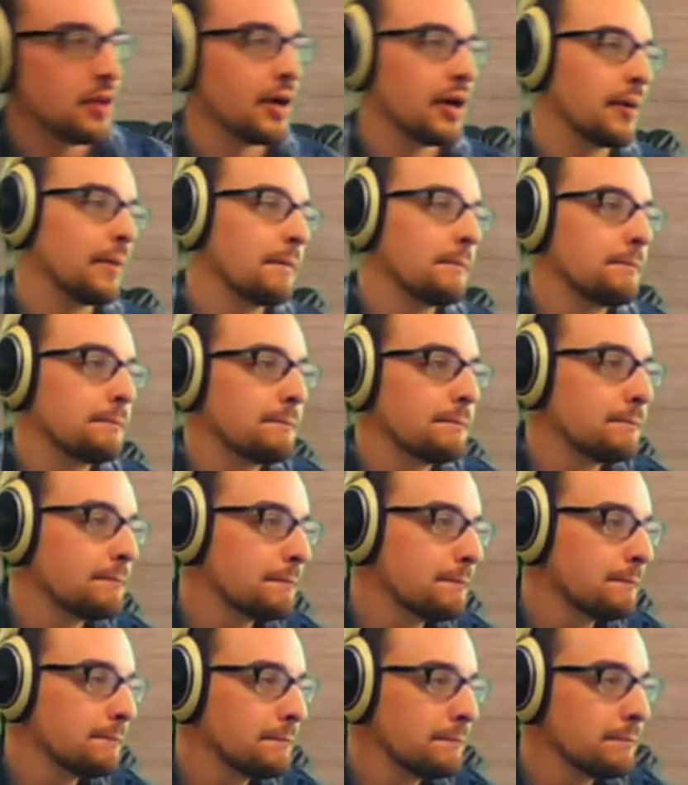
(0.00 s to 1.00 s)
there.
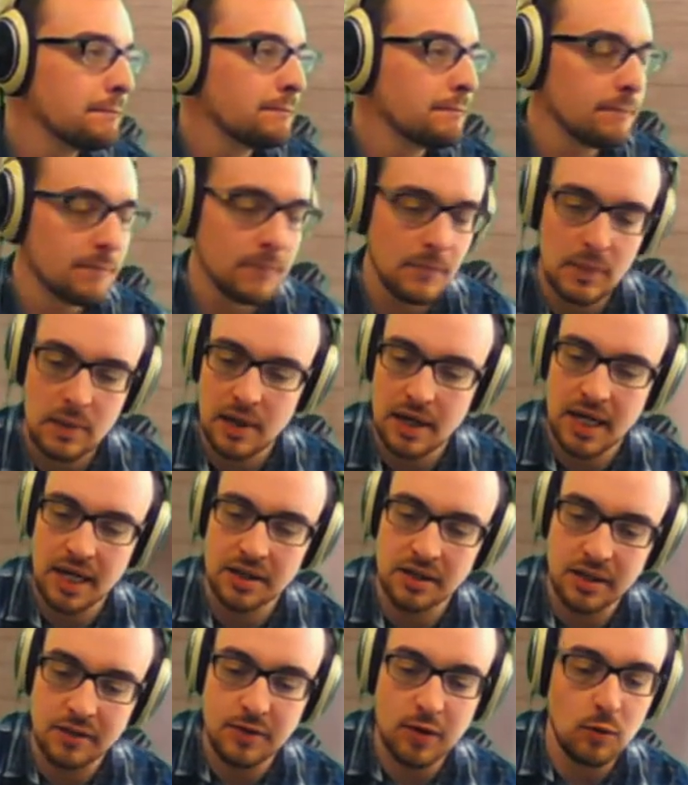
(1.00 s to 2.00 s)

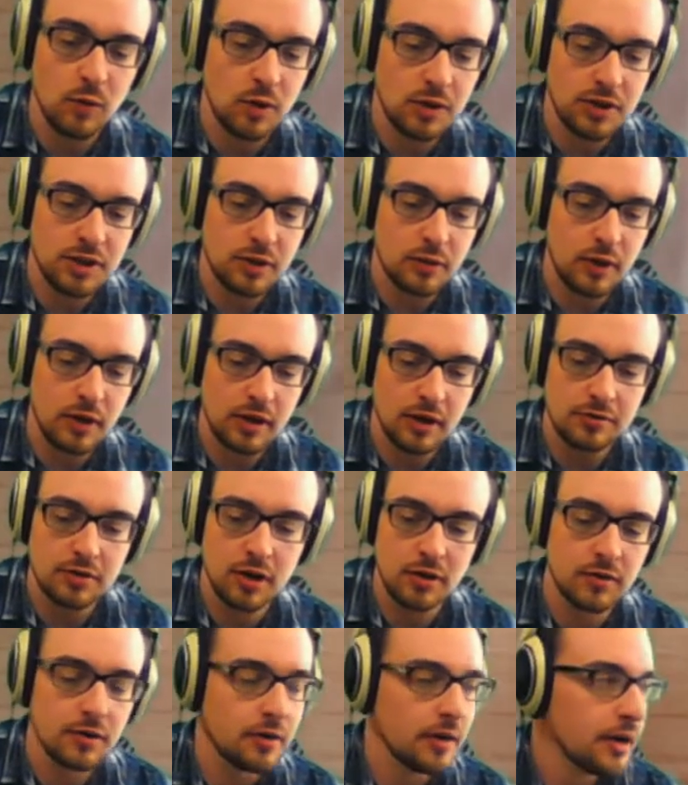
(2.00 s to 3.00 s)
Again, leaving 1 square left
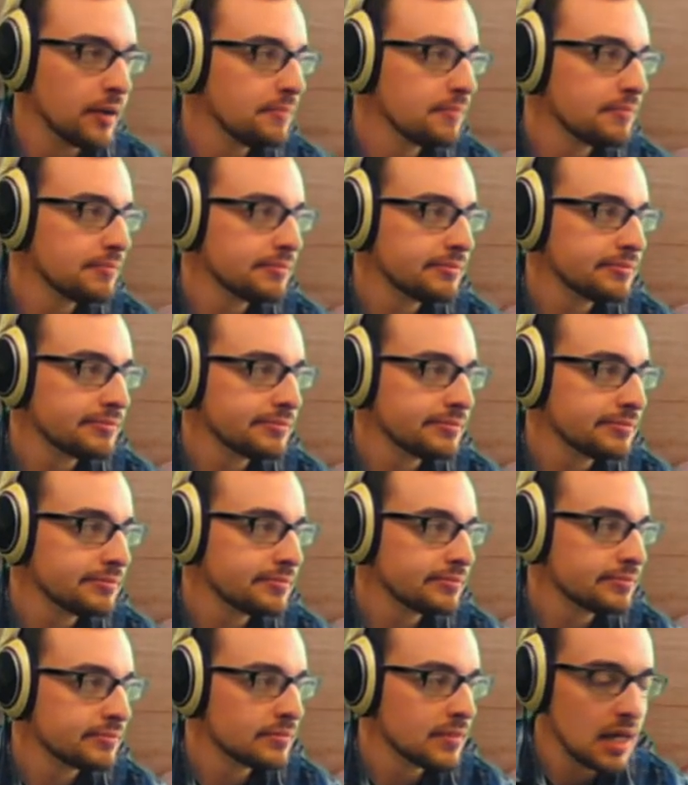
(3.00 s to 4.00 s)
over, right?
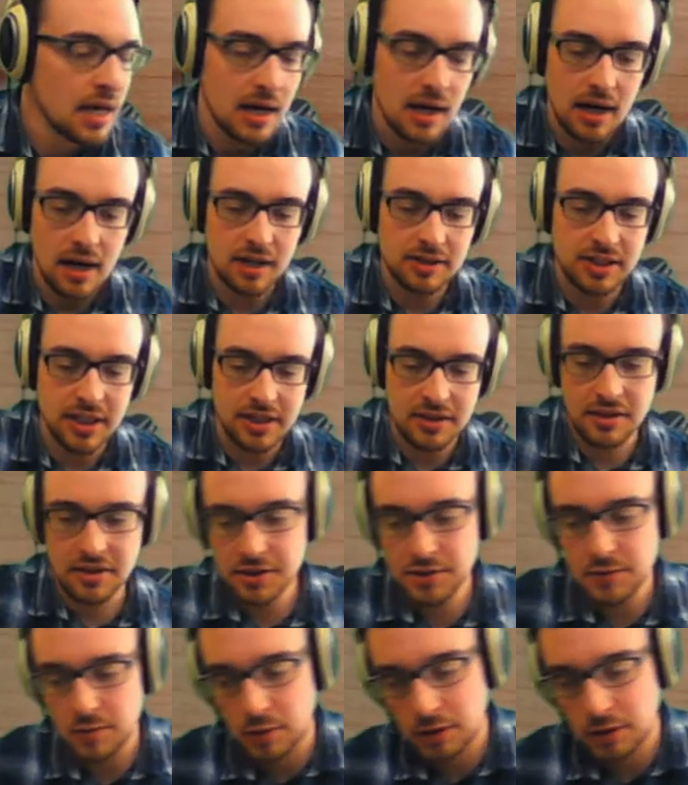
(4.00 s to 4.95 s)
I'll take this